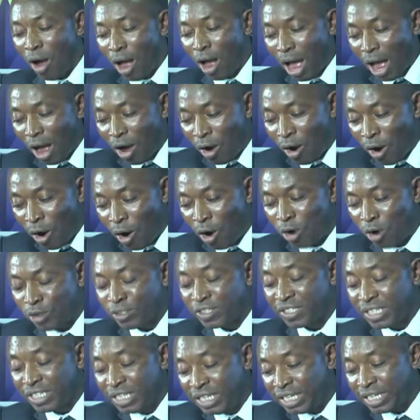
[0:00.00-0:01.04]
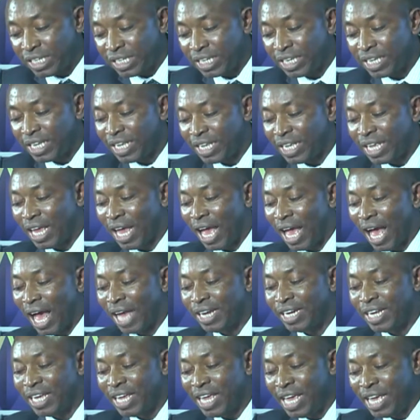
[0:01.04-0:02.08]
Or C, at
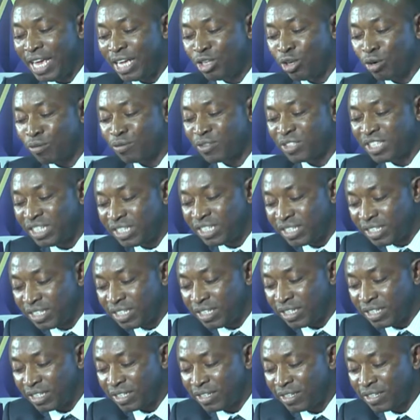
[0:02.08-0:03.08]
the age of 60,